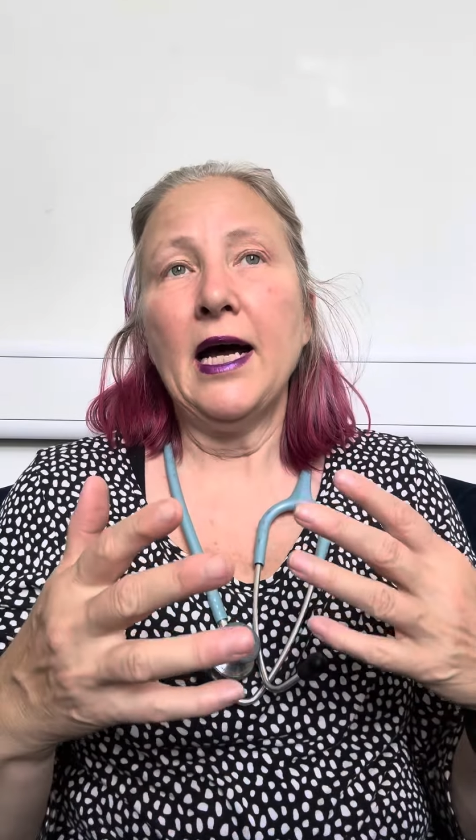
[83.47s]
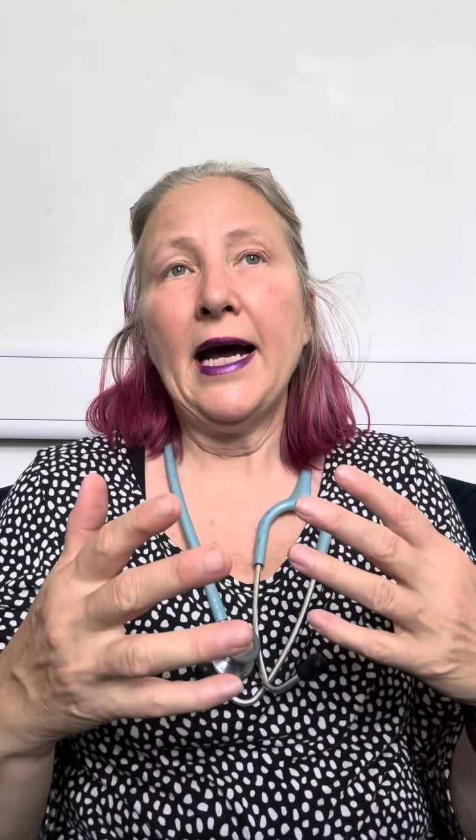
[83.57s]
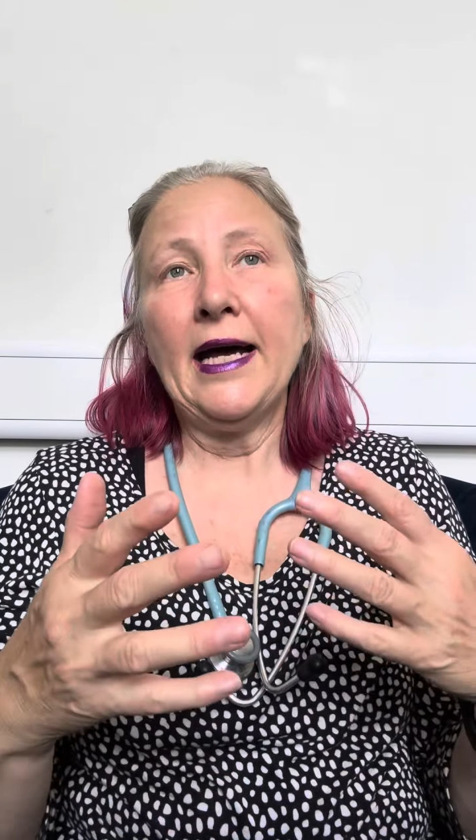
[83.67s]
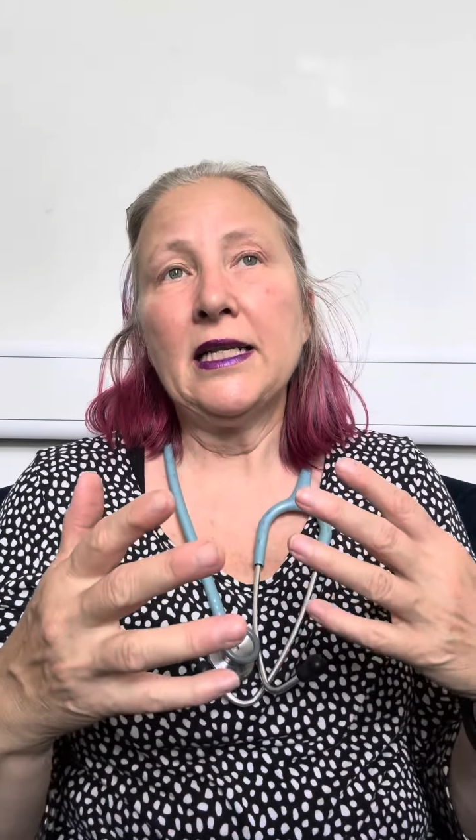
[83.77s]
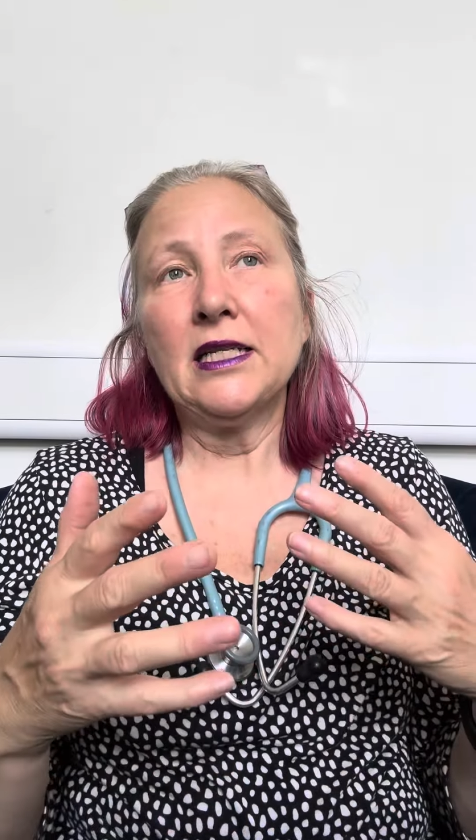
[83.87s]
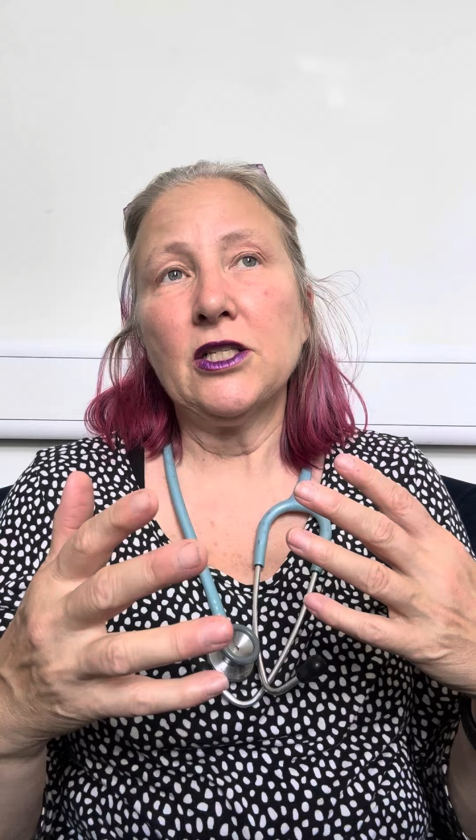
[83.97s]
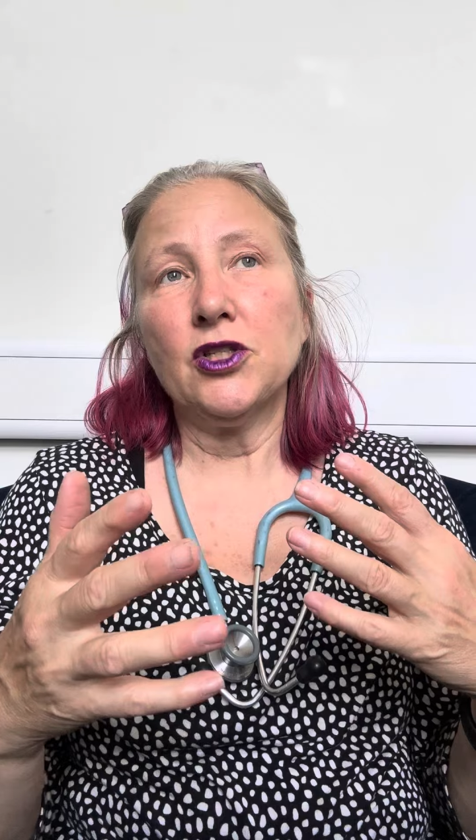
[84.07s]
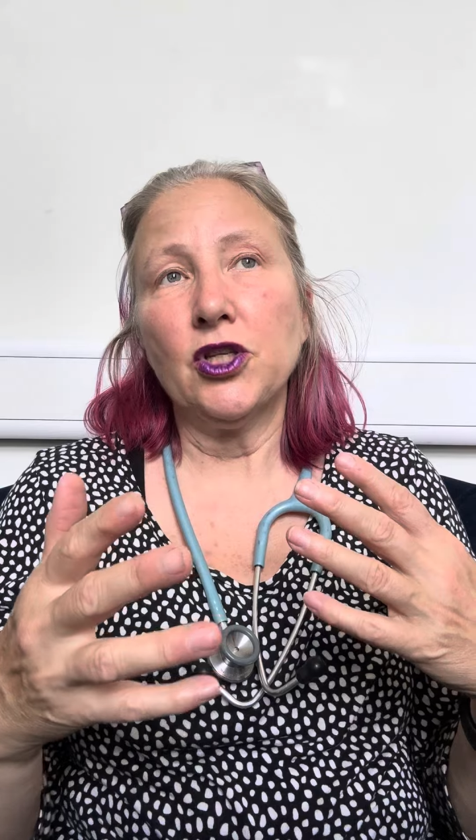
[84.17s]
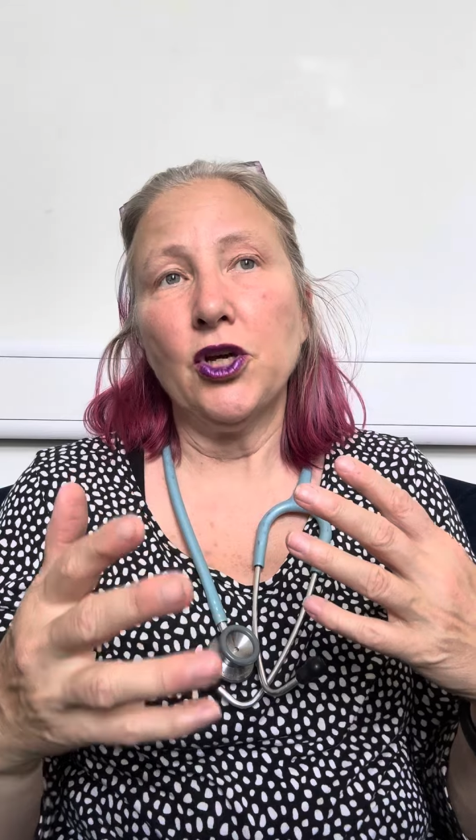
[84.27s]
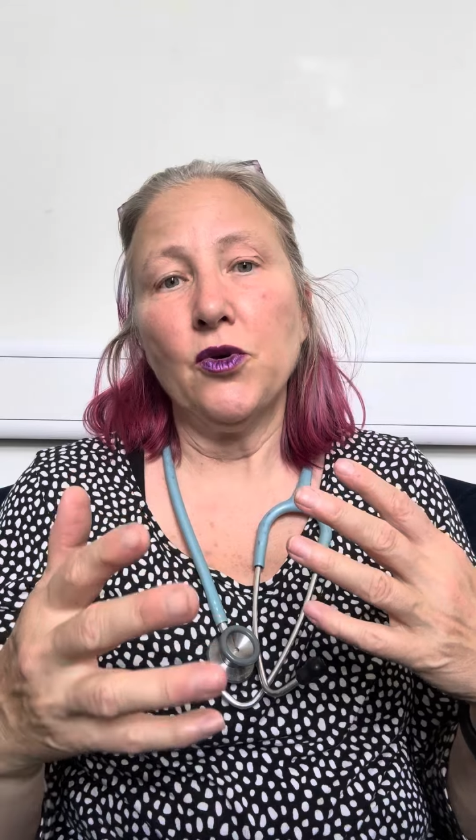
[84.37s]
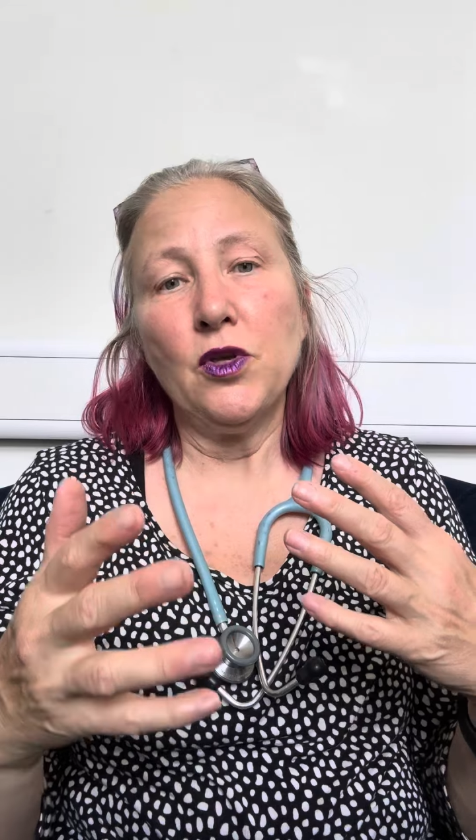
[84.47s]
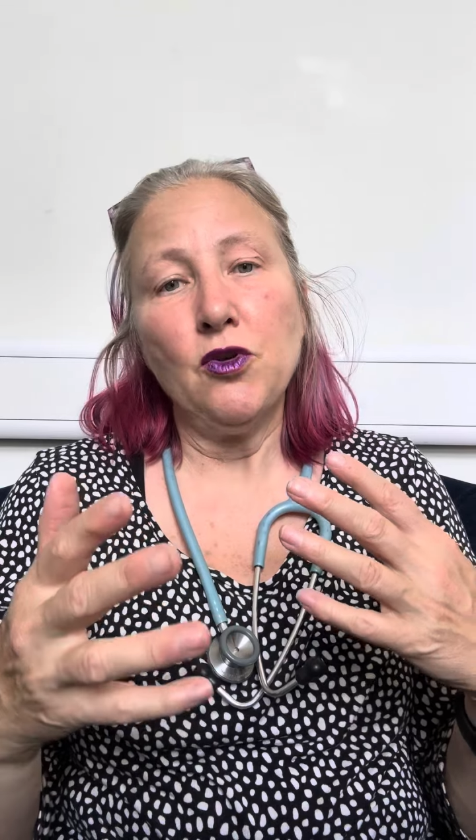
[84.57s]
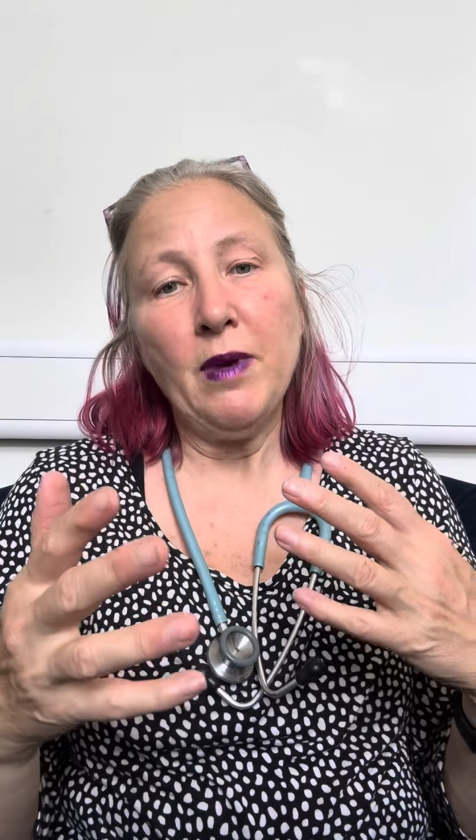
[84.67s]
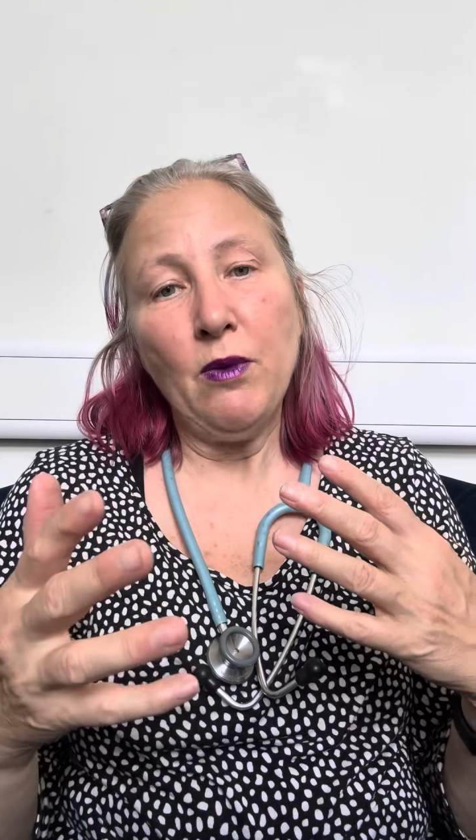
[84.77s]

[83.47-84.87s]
And so you may